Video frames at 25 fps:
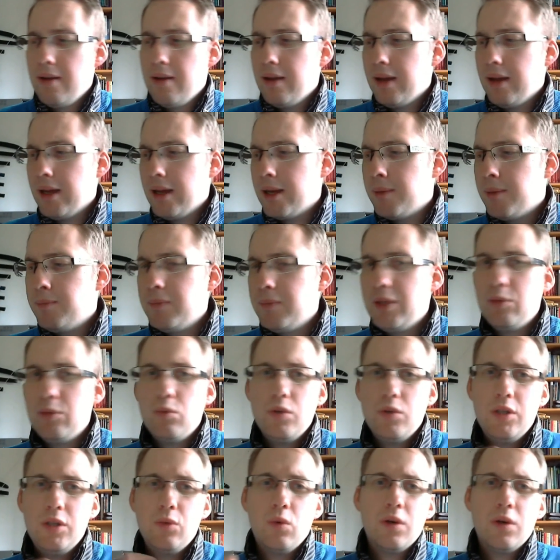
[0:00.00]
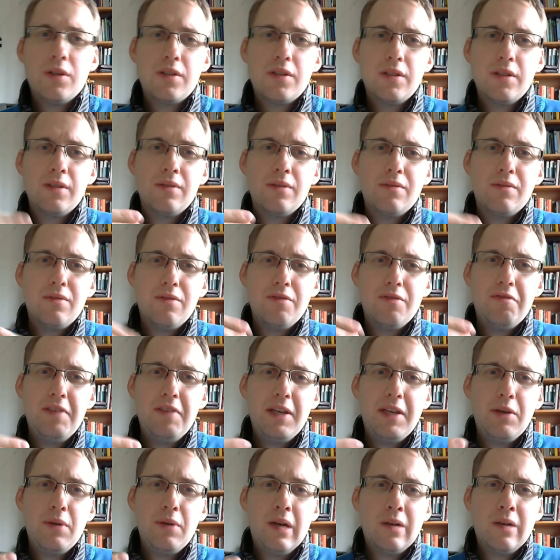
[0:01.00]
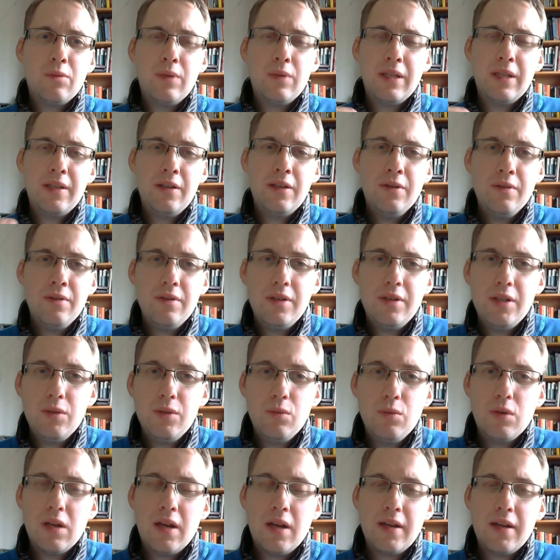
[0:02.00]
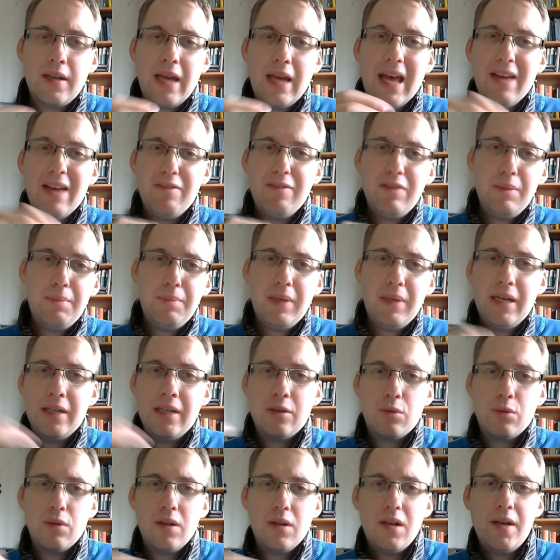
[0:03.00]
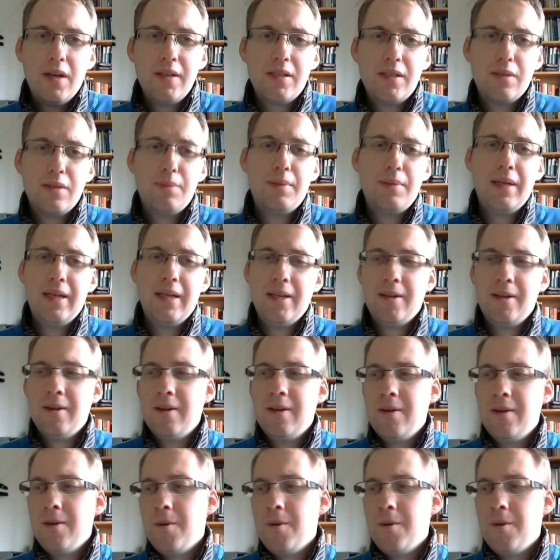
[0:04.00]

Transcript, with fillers: Um, you, you want to figure out whether you, you would like a heavy pen or a lighter pen.